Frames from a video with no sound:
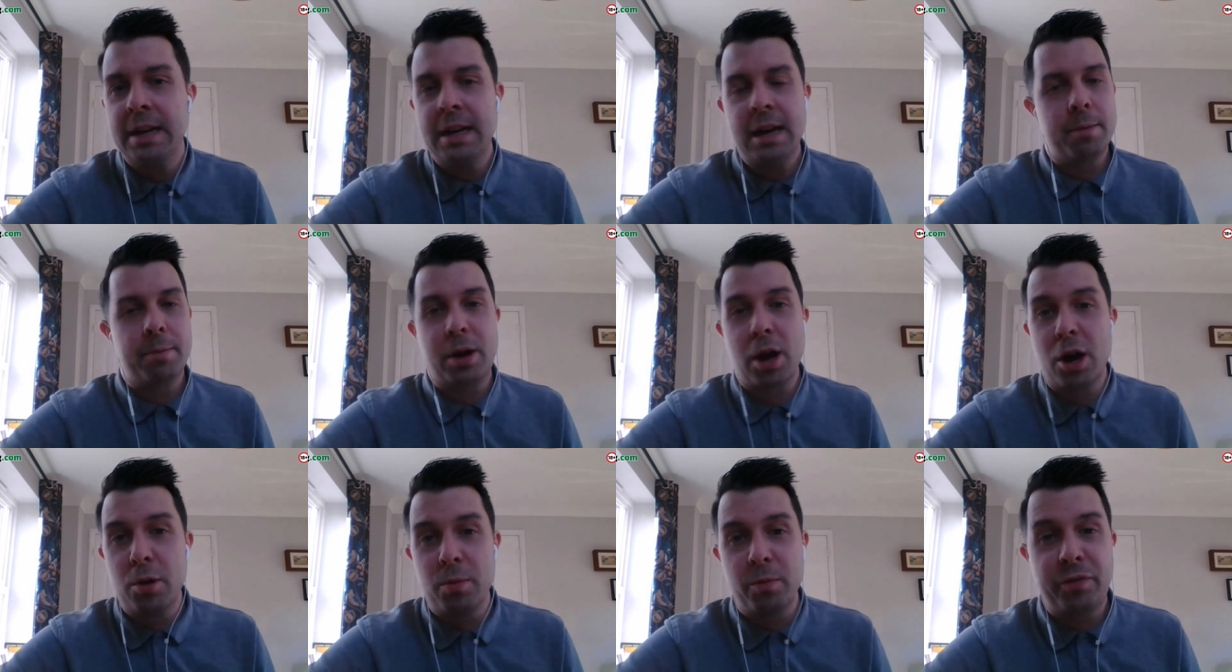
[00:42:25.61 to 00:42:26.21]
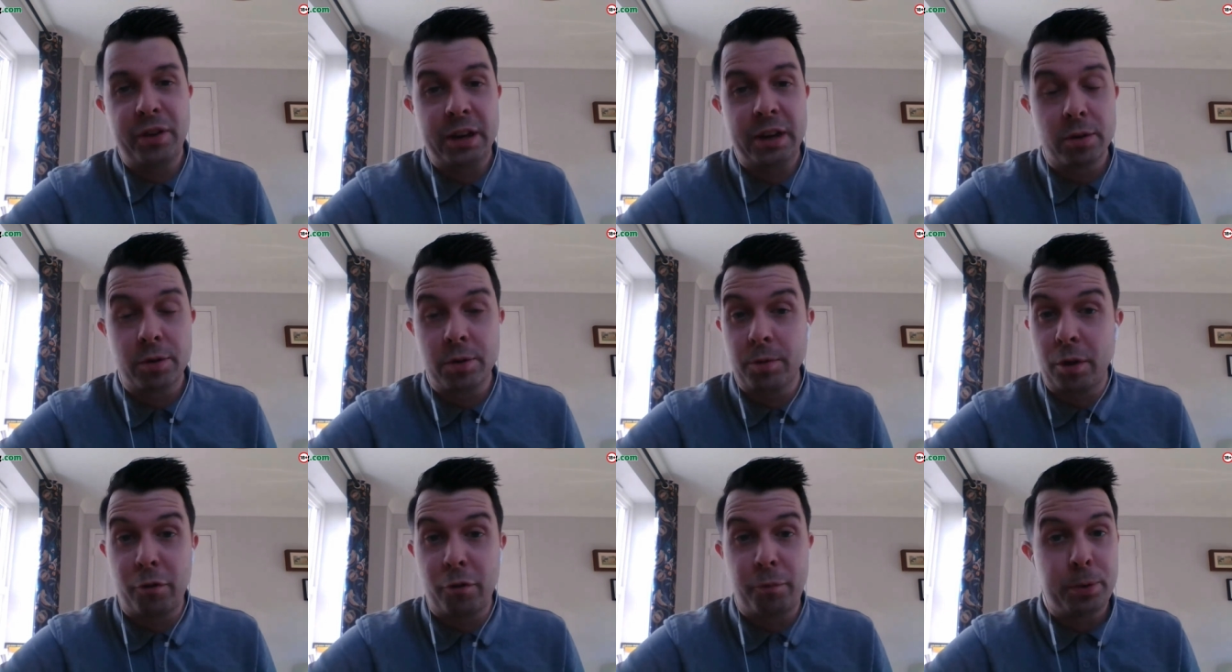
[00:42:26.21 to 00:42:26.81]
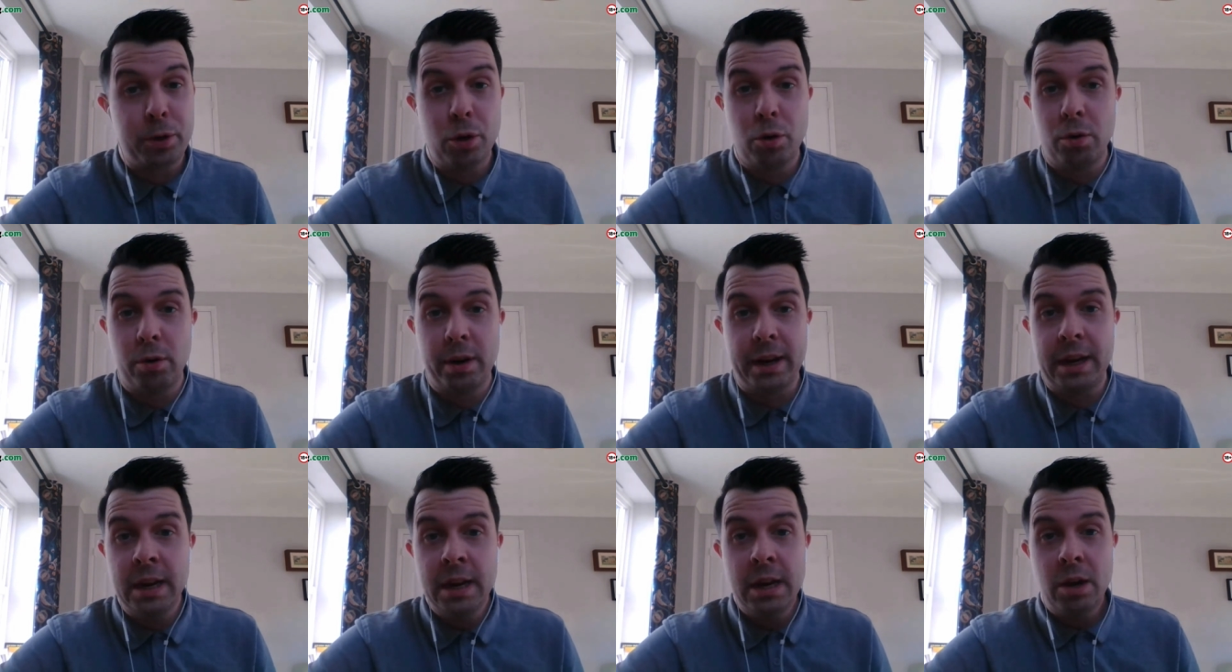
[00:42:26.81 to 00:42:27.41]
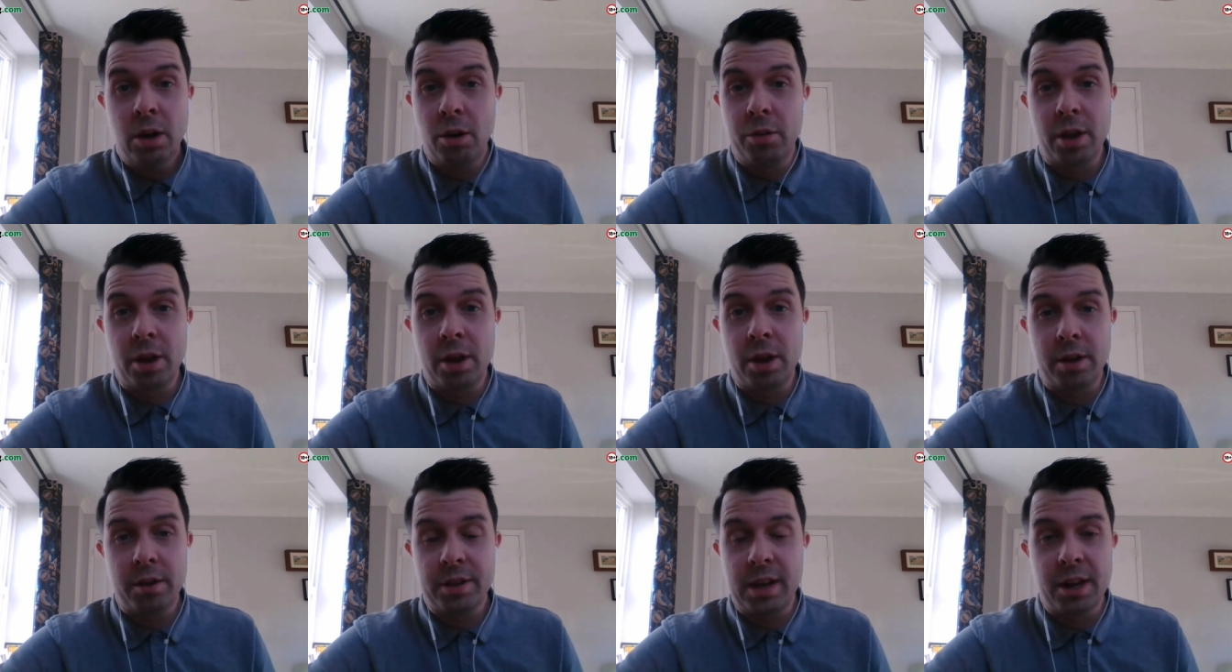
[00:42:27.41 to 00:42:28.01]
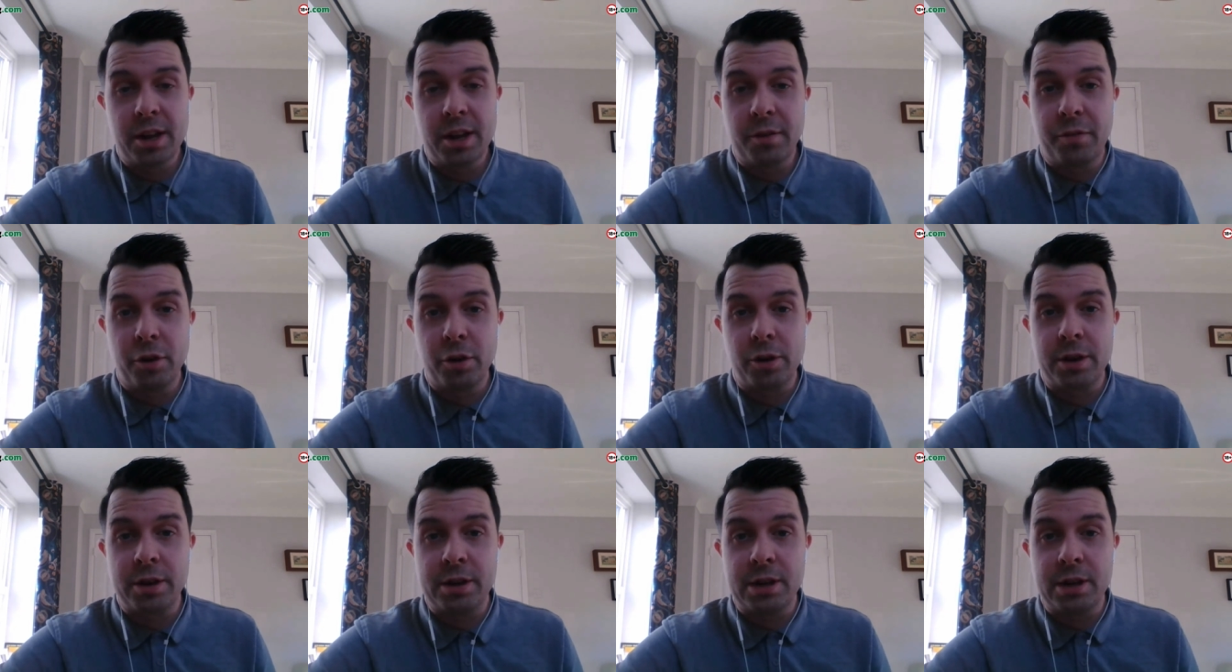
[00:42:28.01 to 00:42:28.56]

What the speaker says: I'm going with Fiddler on the Roof purely on the underfoot